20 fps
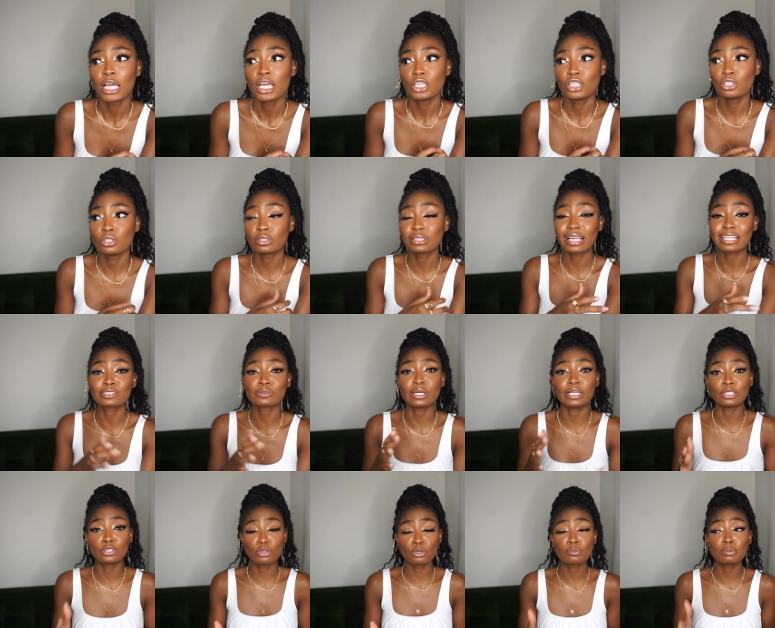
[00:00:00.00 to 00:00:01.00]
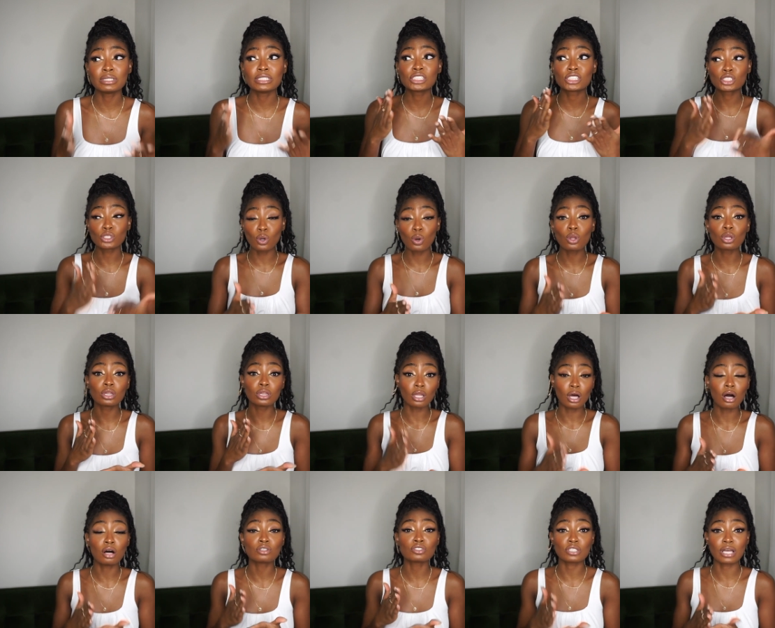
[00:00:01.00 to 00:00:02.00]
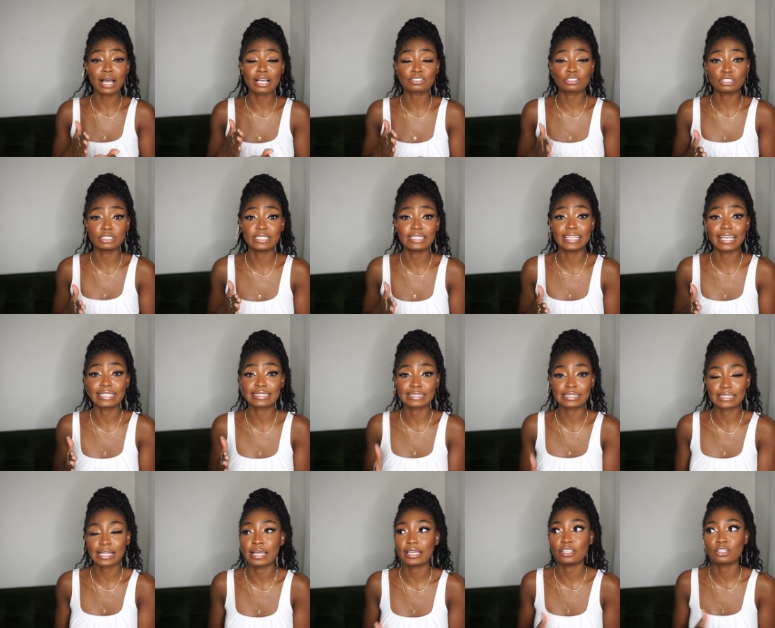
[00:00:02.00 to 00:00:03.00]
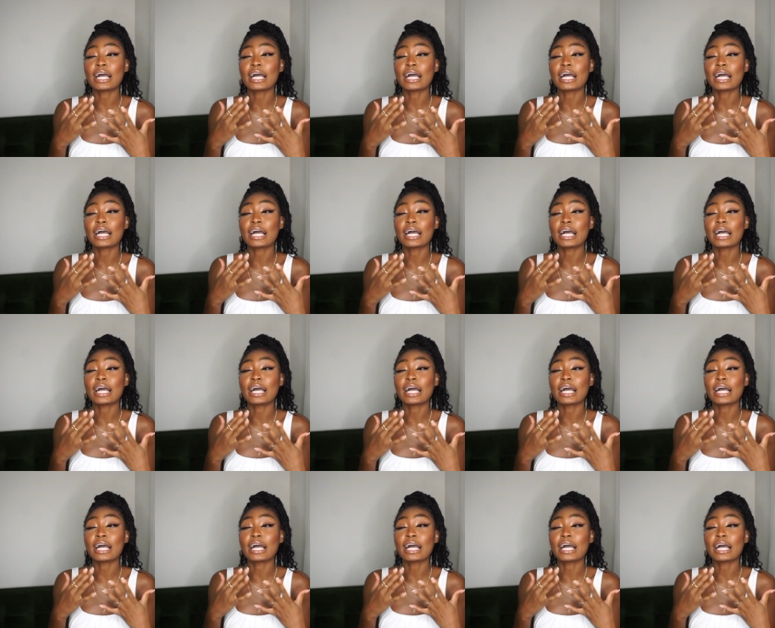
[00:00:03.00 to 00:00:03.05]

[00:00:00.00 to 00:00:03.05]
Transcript: You know, that's why it took me so long to actually get signed.